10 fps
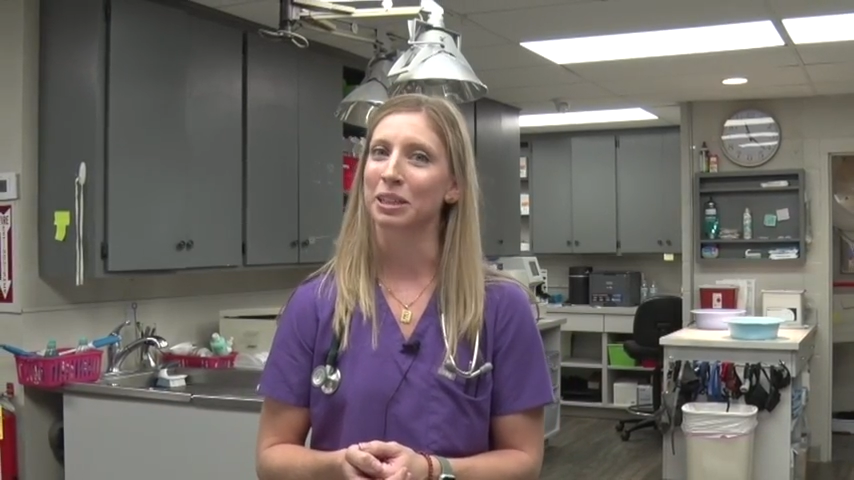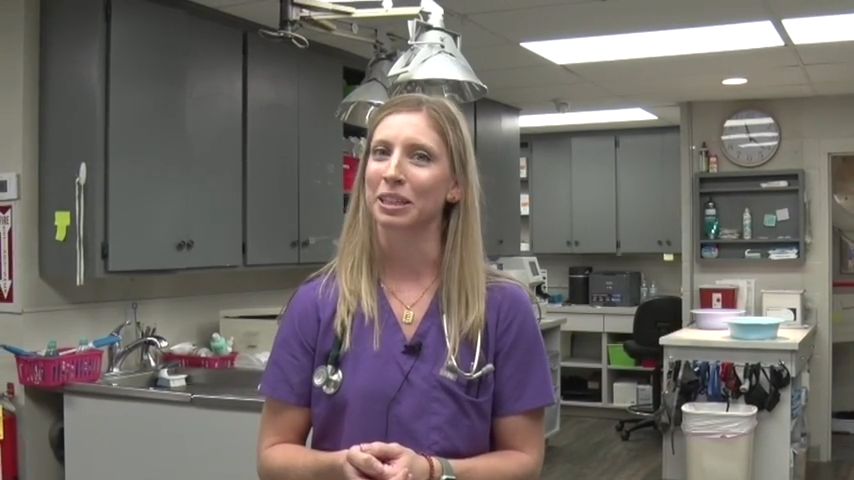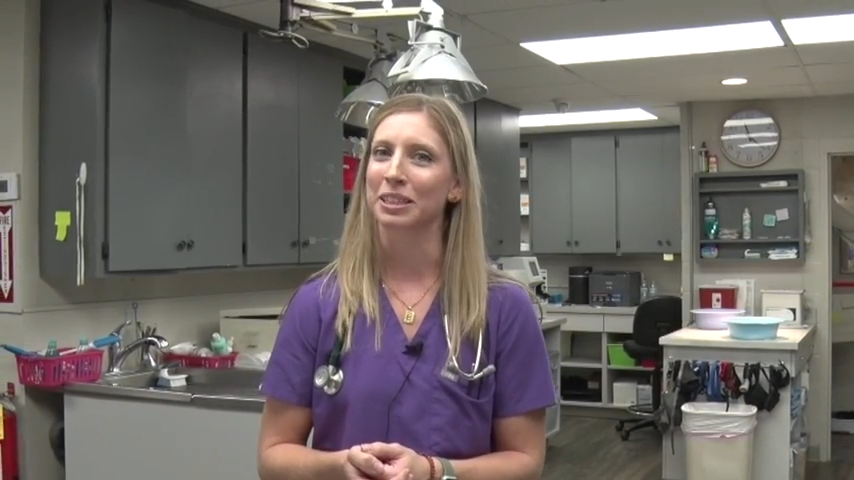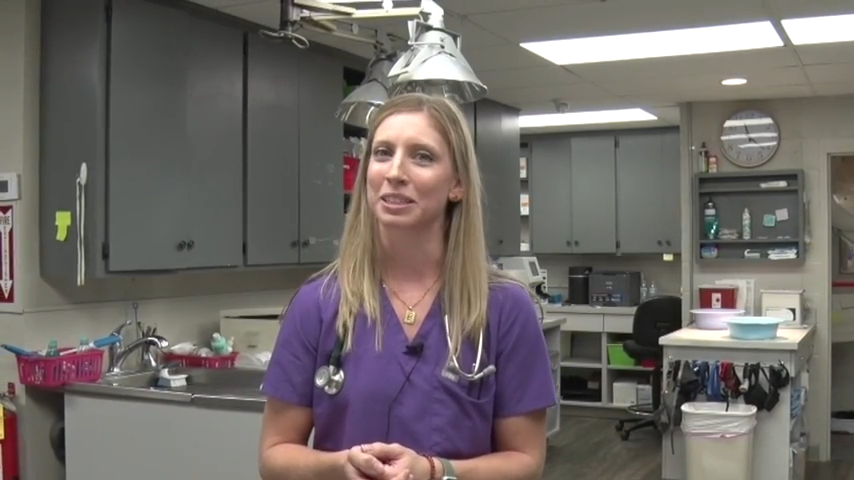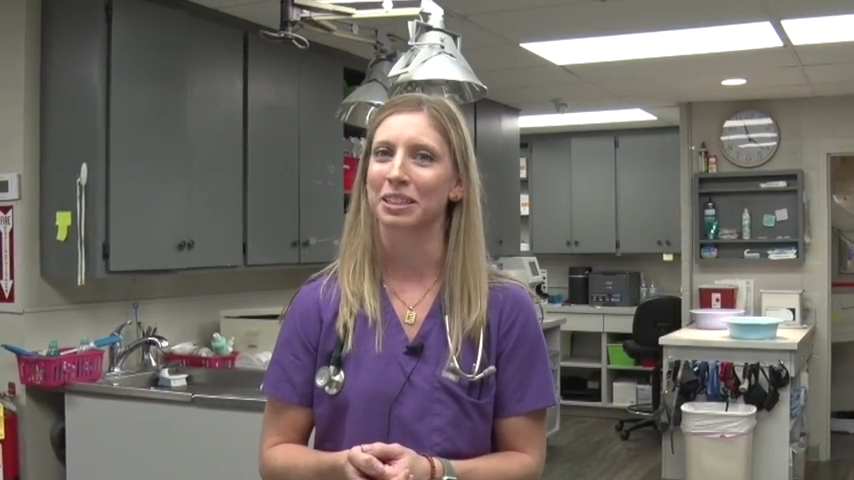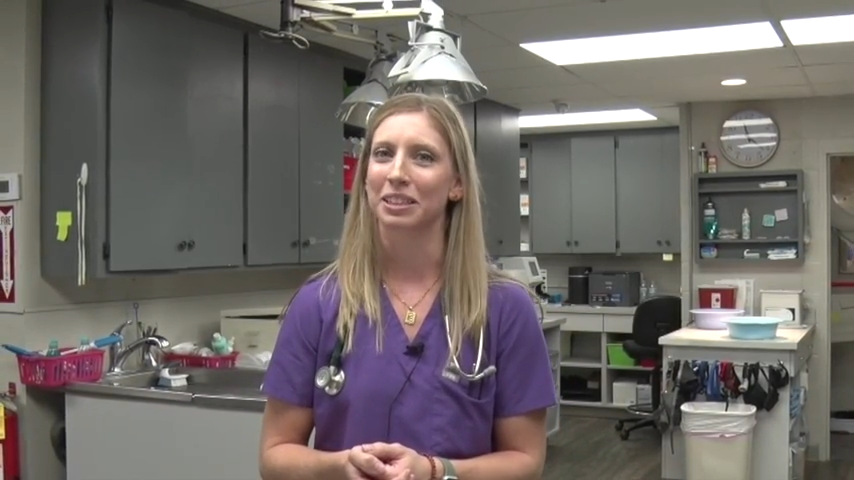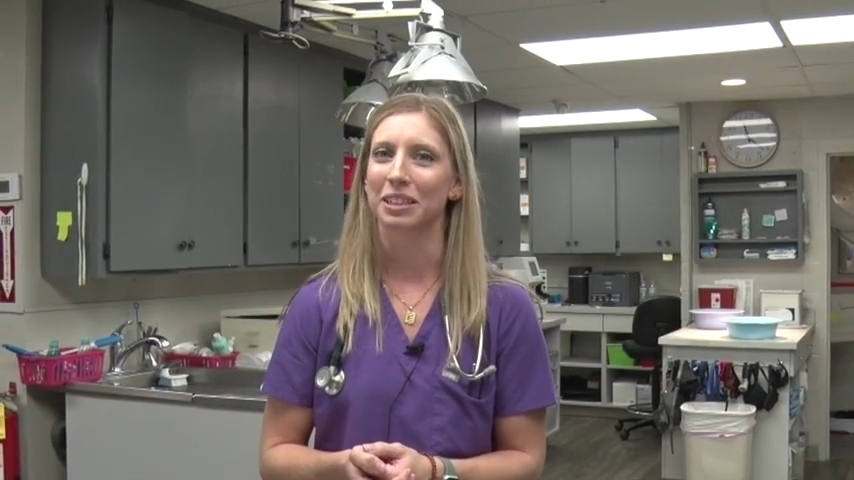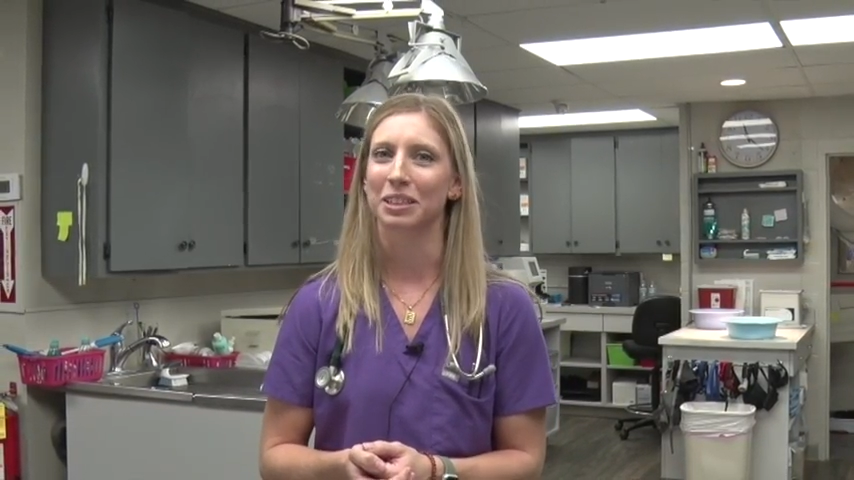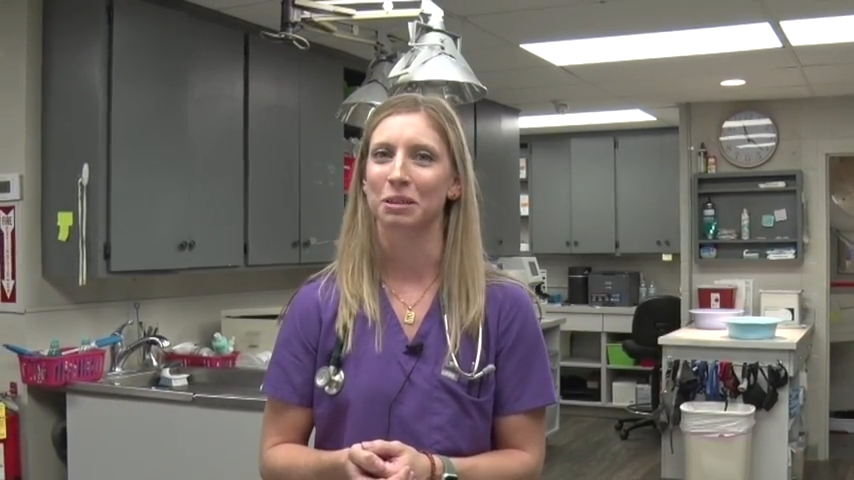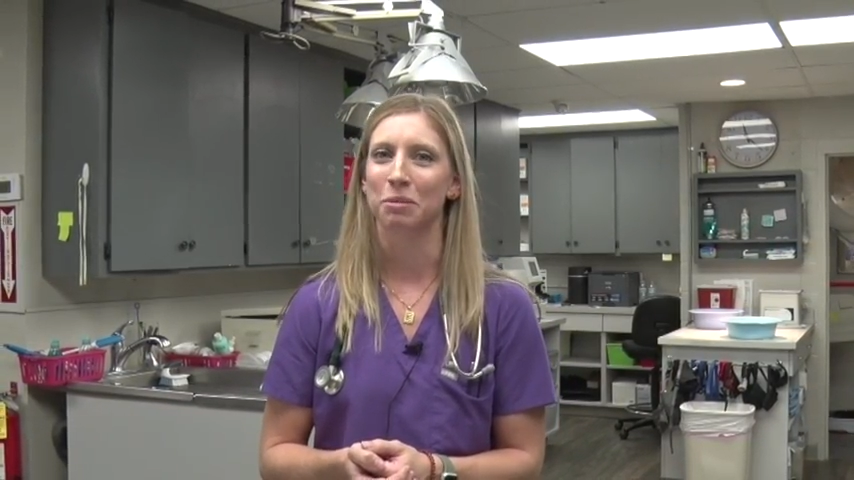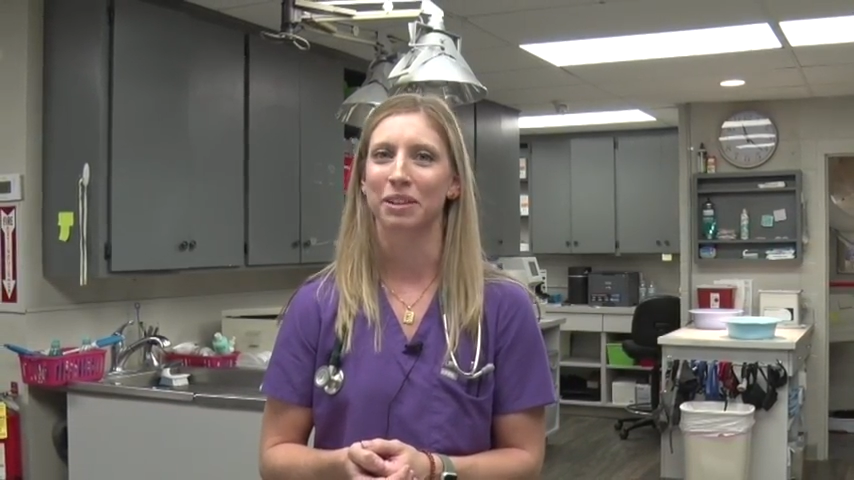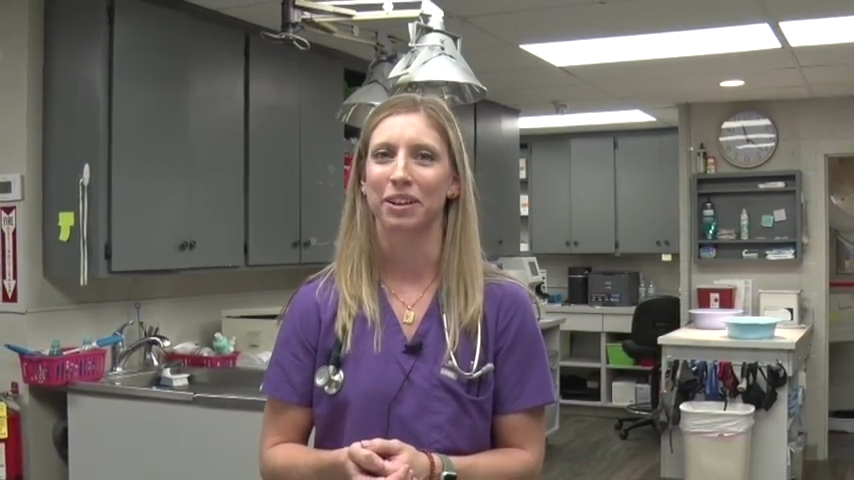you get to be a